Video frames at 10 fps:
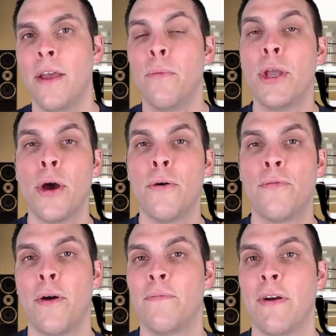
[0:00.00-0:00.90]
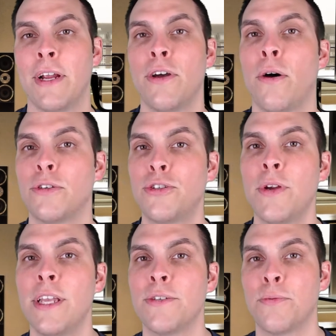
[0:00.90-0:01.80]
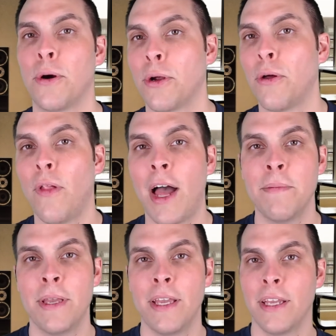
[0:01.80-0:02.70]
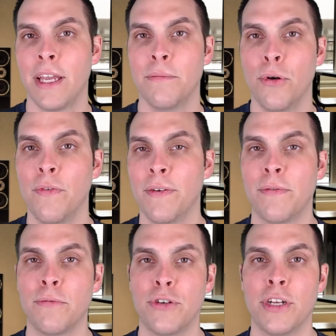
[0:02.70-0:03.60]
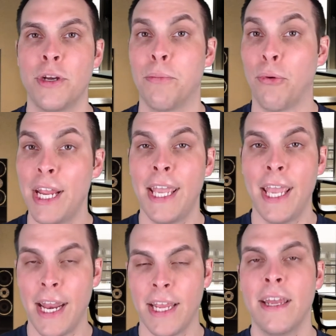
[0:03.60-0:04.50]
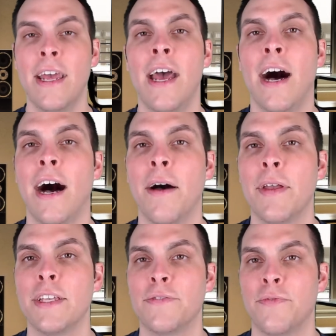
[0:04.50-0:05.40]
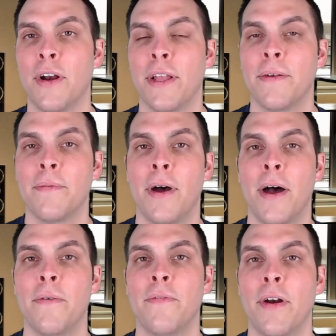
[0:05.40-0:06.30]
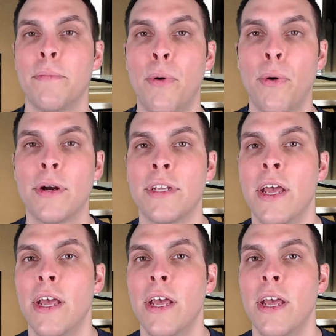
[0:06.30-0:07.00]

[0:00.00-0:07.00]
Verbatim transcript: We go from very tall trees where climbing and moving from tree to tree, brachiating, uh, is very, uh, very important,